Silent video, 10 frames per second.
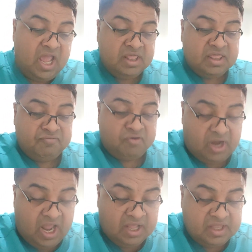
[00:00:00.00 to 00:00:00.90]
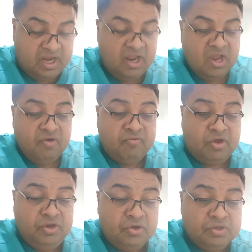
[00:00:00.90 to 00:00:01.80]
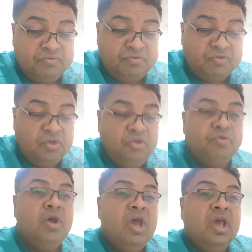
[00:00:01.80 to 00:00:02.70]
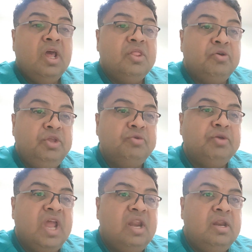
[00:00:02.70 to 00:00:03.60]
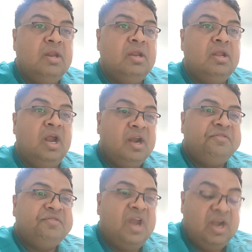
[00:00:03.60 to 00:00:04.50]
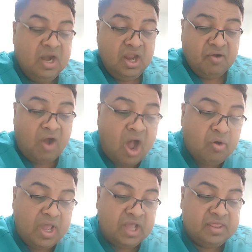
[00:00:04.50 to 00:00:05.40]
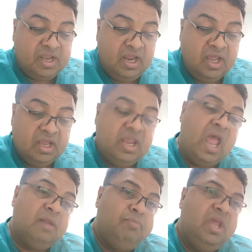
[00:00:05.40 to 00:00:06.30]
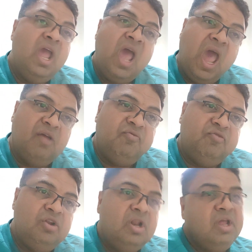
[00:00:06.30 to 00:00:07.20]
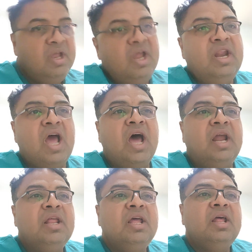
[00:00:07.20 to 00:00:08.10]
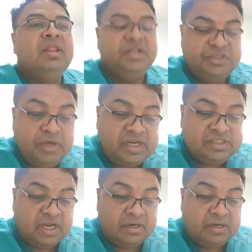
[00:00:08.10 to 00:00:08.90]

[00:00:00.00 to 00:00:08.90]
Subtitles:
for X-ray for you, so you can understand how X-ray can be helpful in our situation.